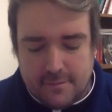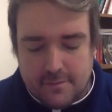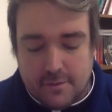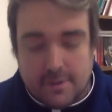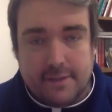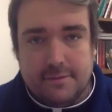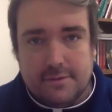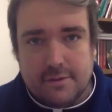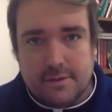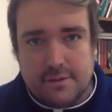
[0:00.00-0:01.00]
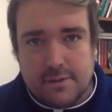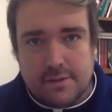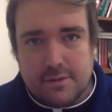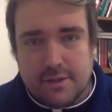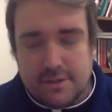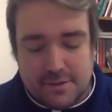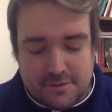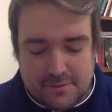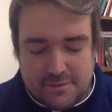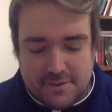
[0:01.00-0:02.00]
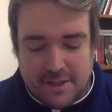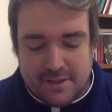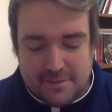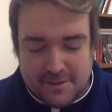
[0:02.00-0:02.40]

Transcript: Okay, so there's your introduction. Done.